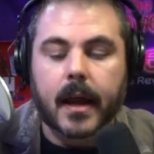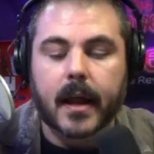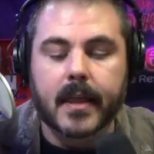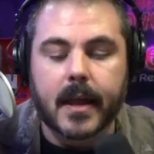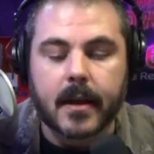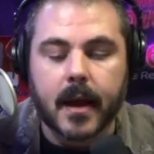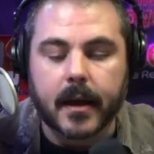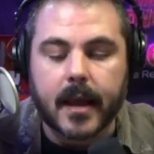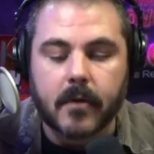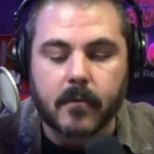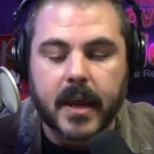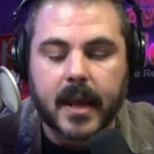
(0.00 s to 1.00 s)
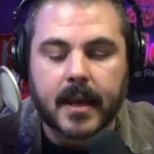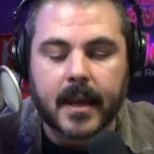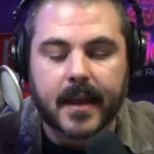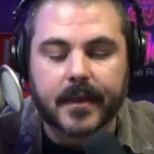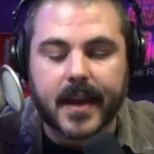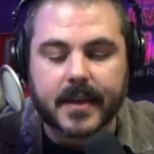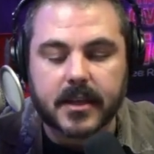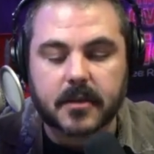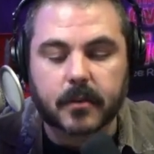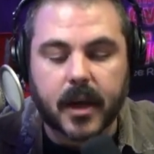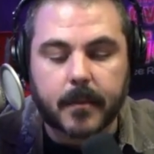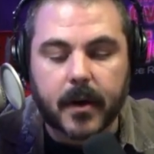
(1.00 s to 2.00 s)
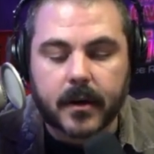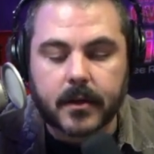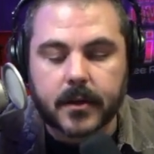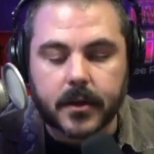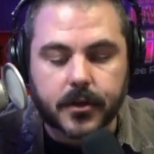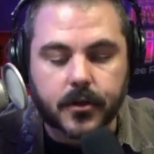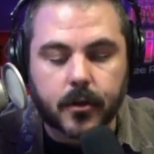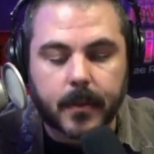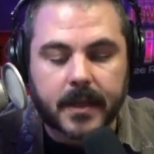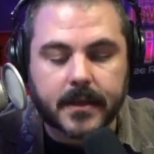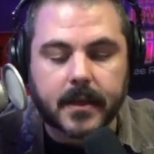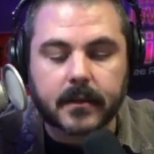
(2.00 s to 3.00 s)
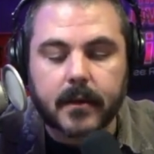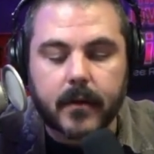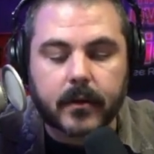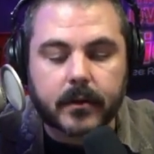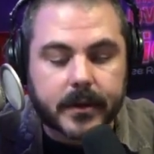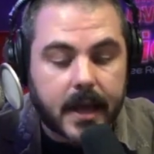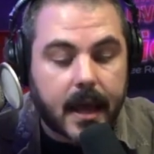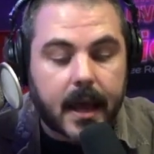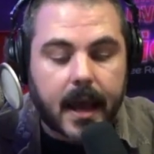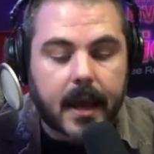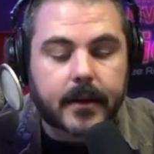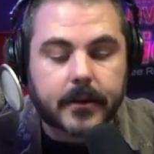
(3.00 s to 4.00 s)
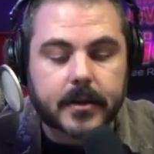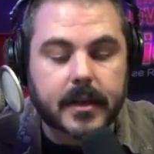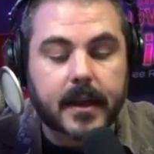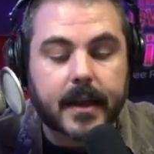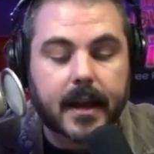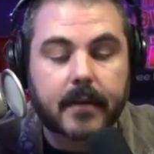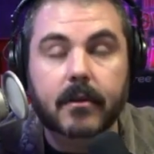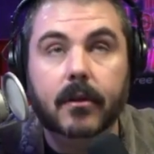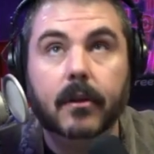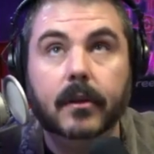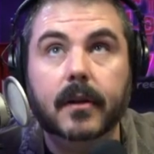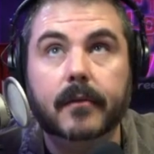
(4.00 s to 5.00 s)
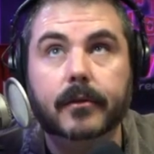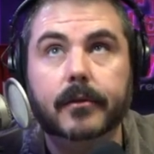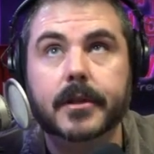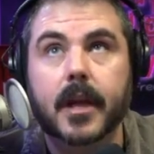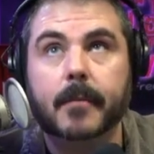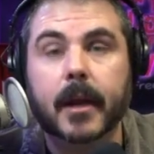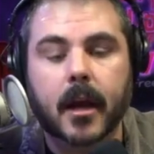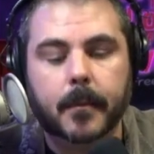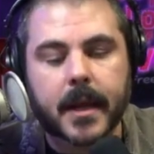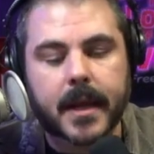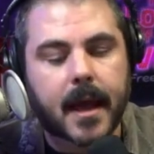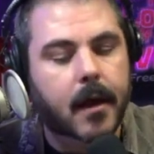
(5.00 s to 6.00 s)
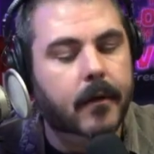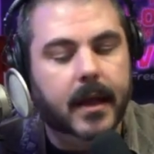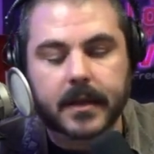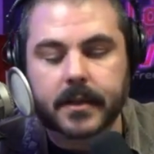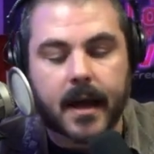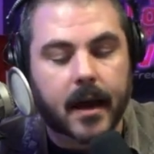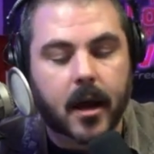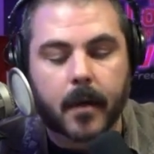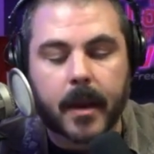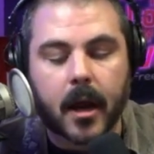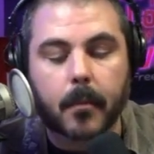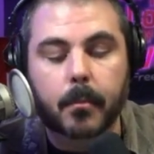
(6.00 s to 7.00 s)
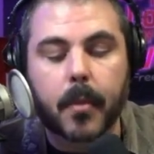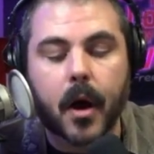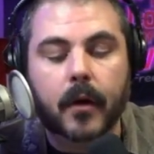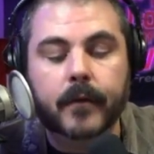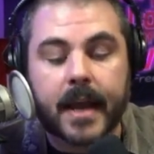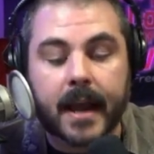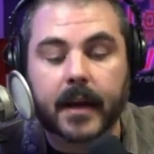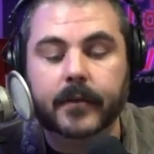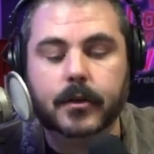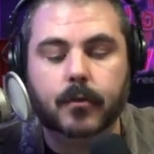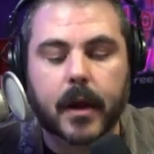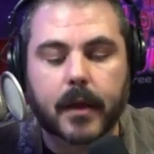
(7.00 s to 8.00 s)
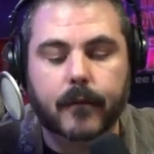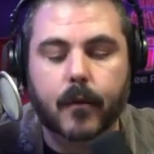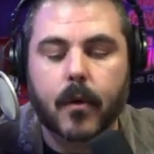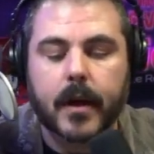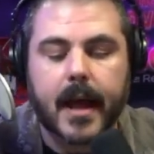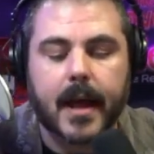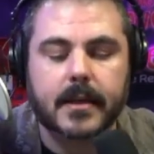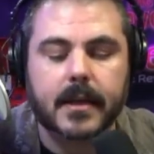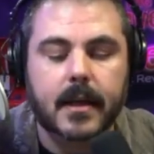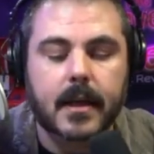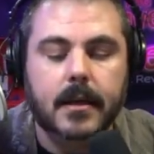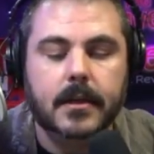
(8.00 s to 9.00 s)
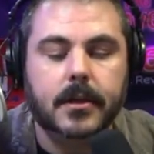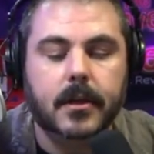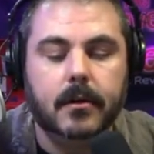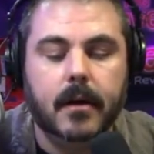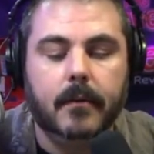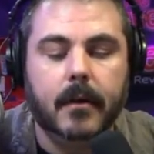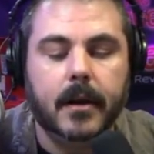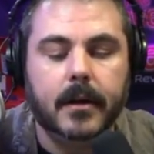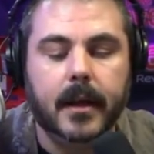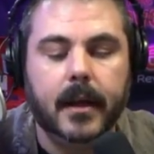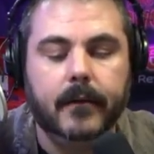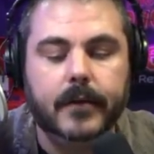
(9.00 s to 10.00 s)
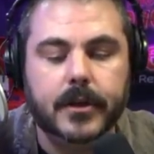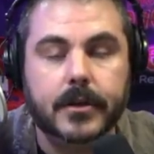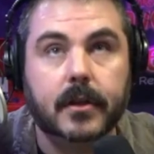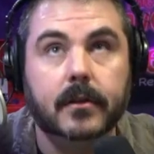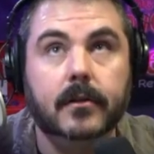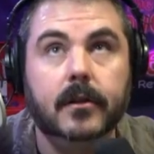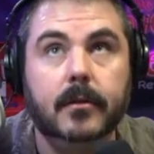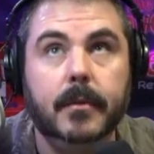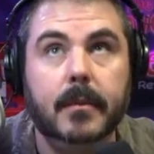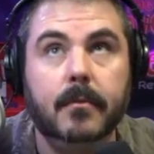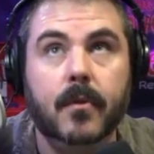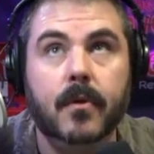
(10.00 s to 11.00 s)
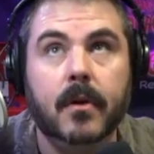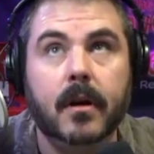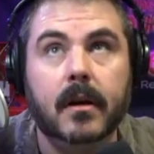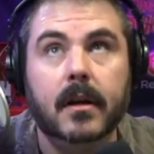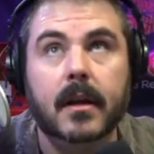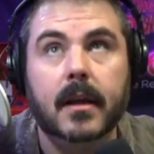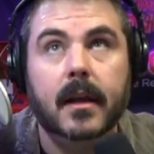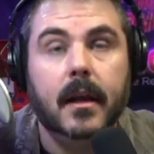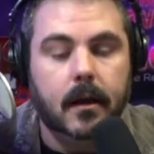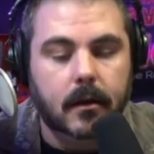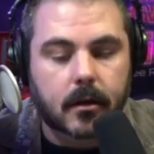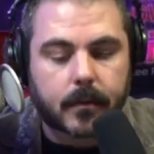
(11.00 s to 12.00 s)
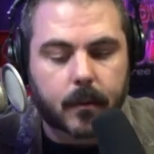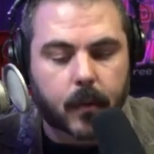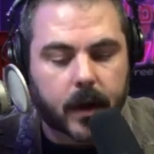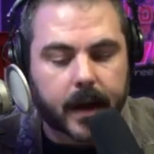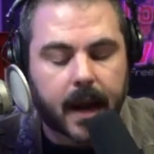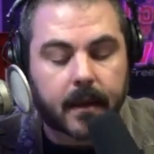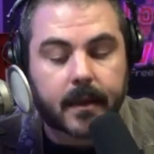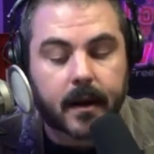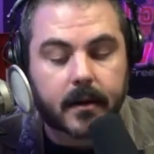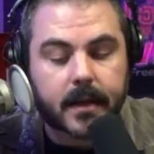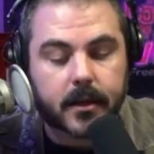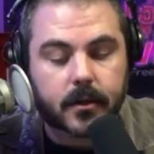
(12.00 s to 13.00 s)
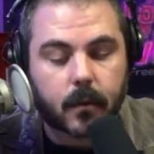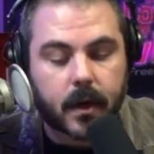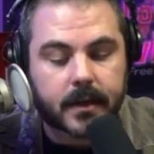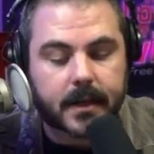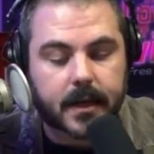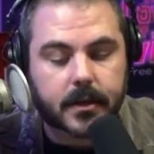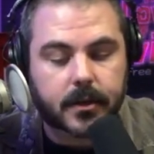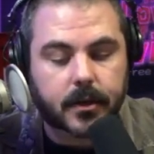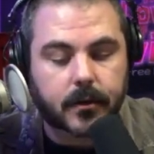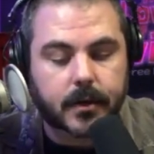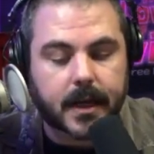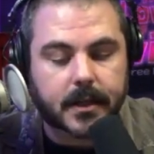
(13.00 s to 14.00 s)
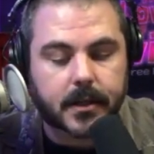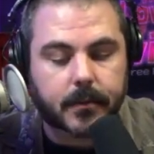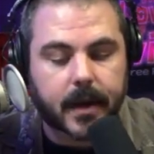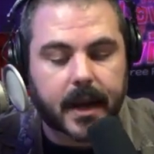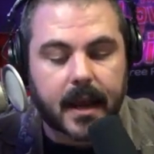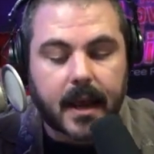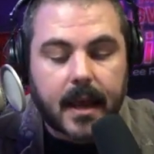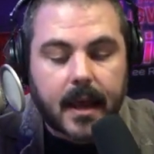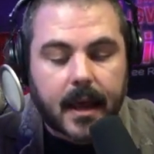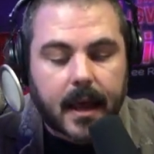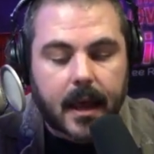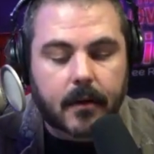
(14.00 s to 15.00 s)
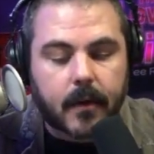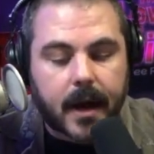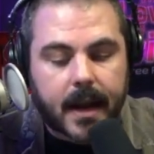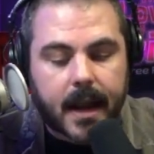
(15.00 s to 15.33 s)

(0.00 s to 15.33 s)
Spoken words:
And then again, we can hit that display button to zoom into the levels, and you'll see that even though the level is coming up and down, it's not coming above -24 yet. So I want to give just a little bit more gain there. Test 1, test 2, test 3. And right